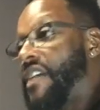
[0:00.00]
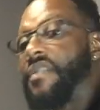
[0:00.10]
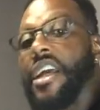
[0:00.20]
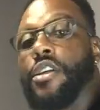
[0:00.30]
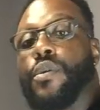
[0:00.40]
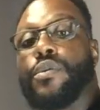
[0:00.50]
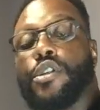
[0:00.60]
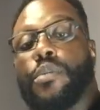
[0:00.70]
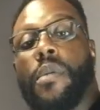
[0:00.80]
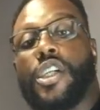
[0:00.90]
if they
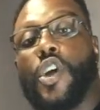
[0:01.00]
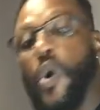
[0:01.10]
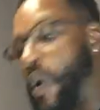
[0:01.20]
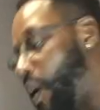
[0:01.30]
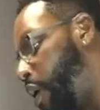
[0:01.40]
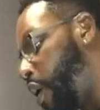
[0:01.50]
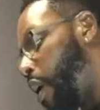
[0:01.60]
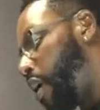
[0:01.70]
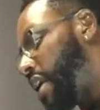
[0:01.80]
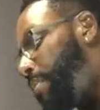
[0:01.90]
use too much oil
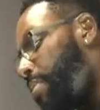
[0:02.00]
or they